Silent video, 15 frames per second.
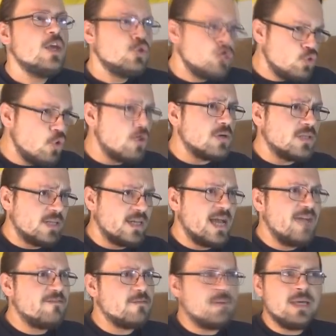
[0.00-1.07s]
Sure, the
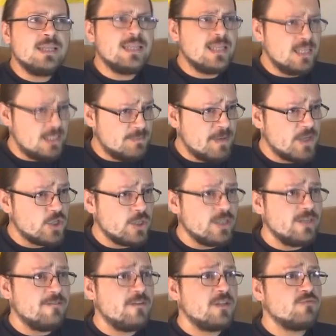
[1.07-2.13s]
government, and
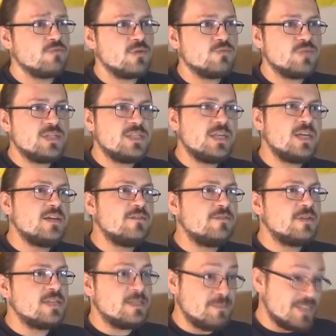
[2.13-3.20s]
especially the Federal
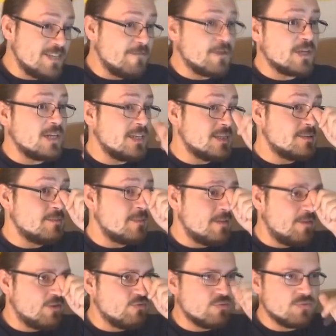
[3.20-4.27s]
Reserve, specifically
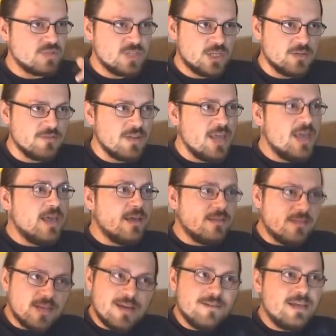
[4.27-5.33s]
the Federal Reserve,
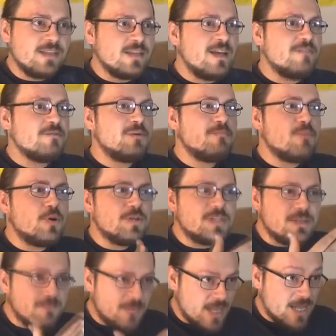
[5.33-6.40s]
and the government
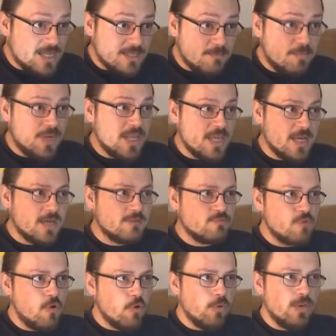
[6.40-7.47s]
policy does play a
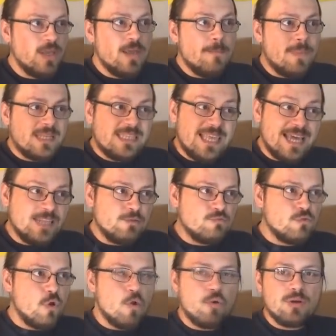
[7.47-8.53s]
role, but that
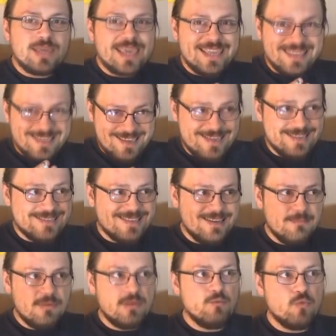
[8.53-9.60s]
role can
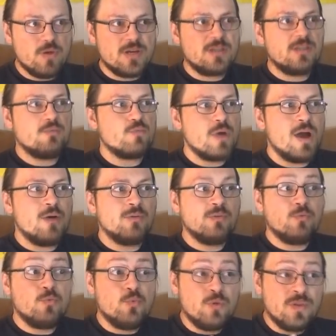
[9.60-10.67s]
easily be worked around